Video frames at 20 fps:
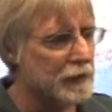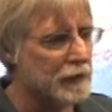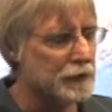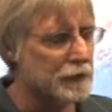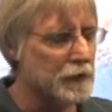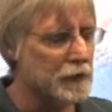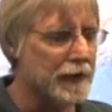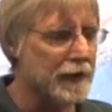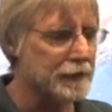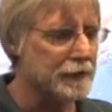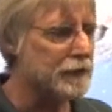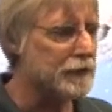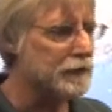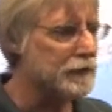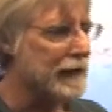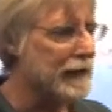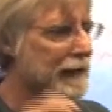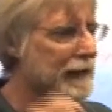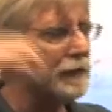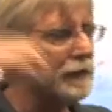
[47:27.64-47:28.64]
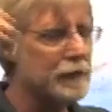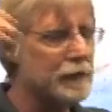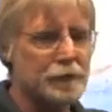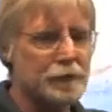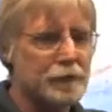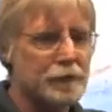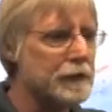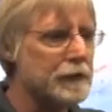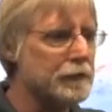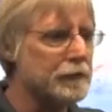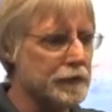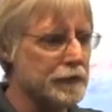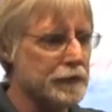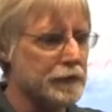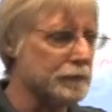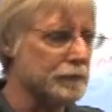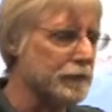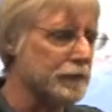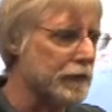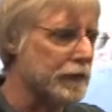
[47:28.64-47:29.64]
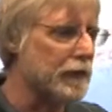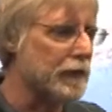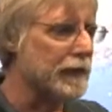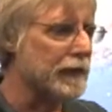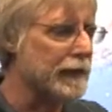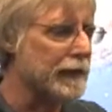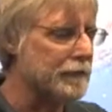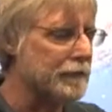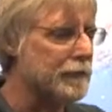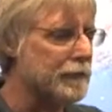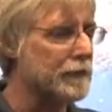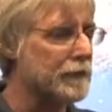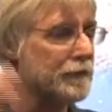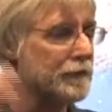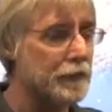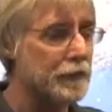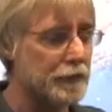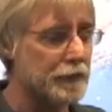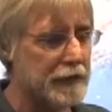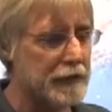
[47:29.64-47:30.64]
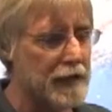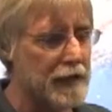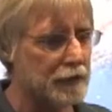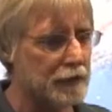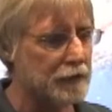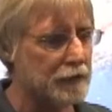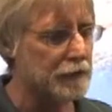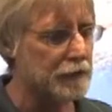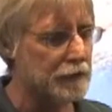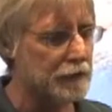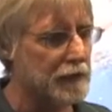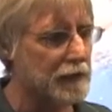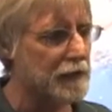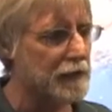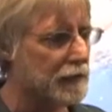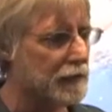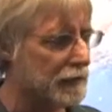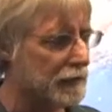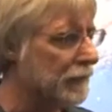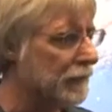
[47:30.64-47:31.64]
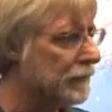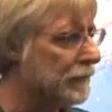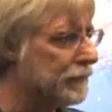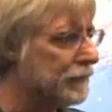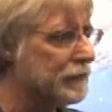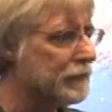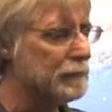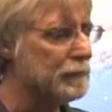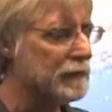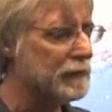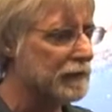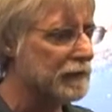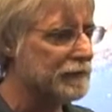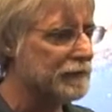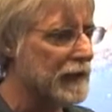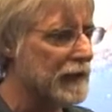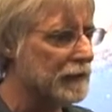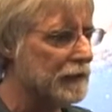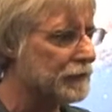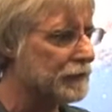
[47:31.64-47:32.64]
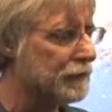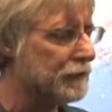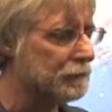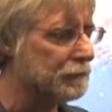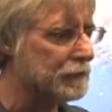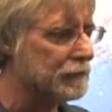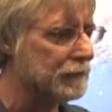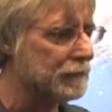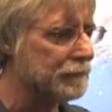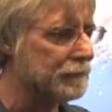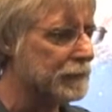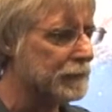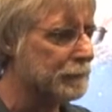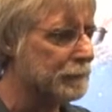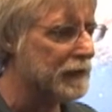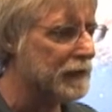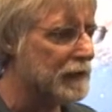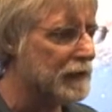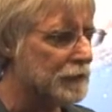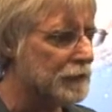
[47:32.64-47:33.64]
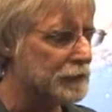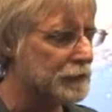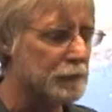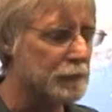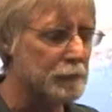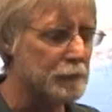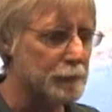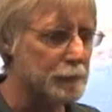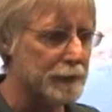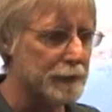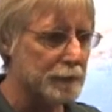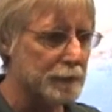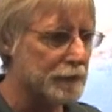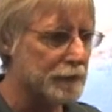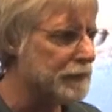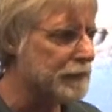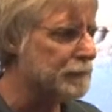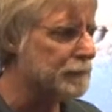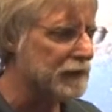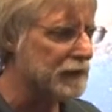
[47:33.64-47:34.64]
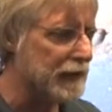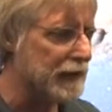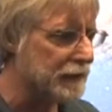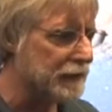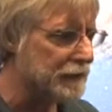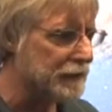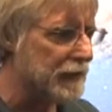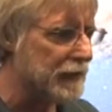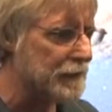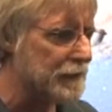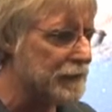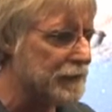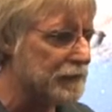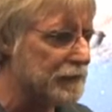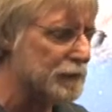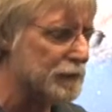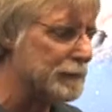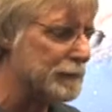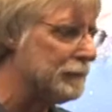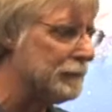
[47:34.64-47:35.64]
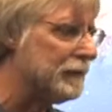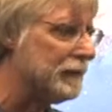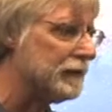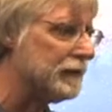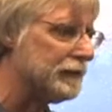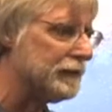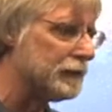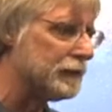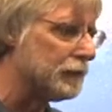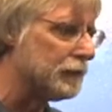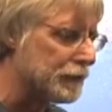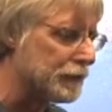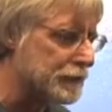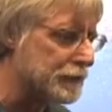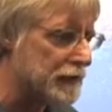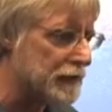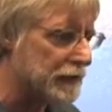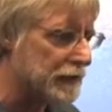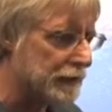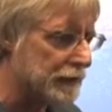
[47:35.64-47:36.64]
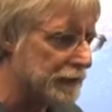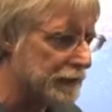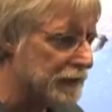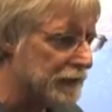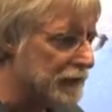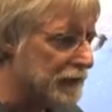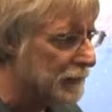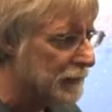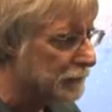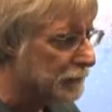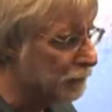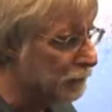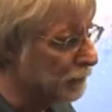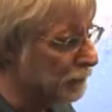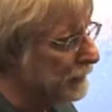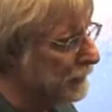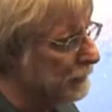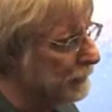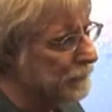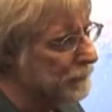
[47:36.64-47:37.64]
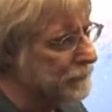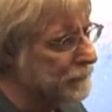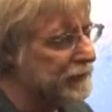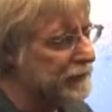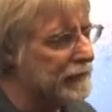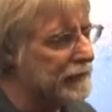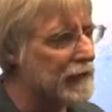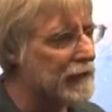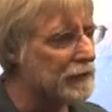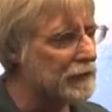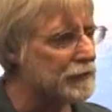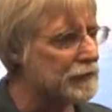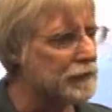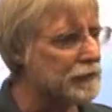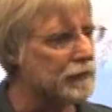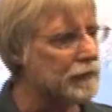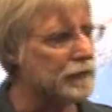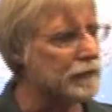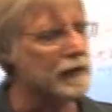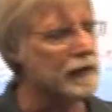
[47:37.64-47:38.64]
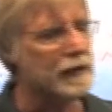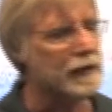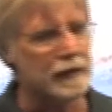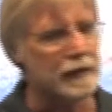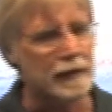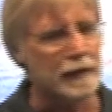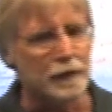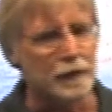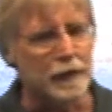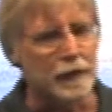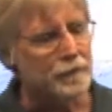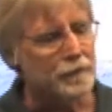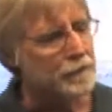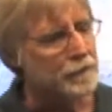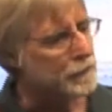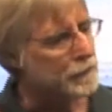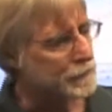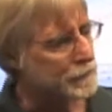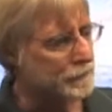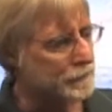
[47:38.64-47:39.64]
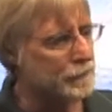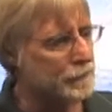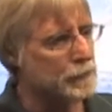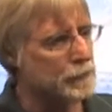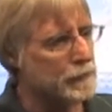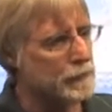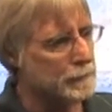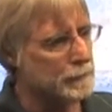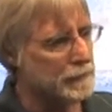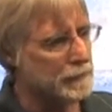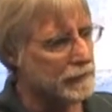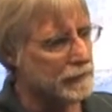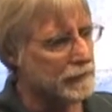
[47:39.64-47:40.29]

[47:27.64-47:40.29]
So that's exactly the frequencies at which the light from the first galaxies, called the assembling of galaxies, will come from. So we won't be able to see planets out there or maybe individual stars, but we'll be able to see galaxies that first formed